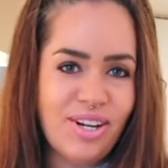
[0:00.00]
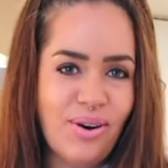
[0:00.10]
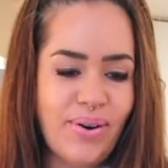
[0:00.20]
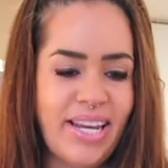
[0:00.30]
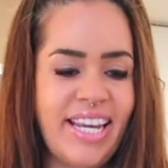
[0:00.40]

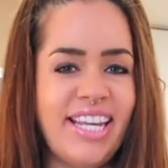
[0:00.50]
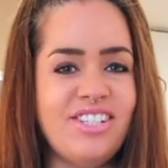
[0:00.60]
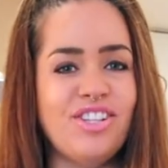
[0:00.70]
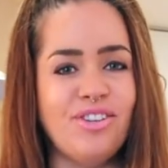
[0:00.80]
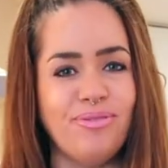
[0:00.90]
going
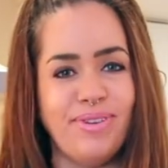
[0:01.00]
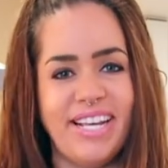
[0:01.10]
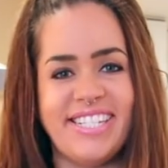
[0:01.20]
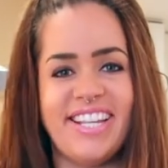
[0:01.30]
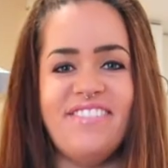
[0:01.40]
into the
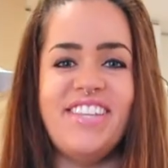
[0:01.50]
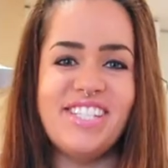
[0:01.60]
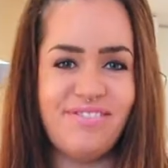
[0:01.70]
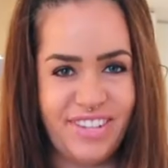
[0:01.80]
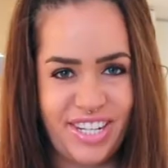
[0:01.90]
rest of
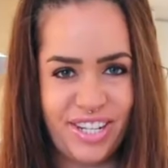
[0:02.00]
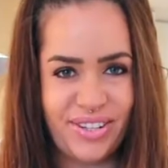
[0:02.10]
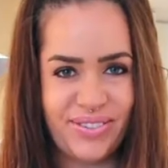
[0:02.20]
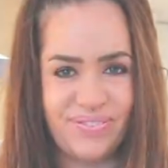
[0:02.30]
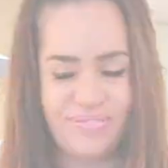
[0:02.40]
this
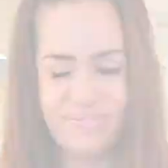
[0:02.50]
video.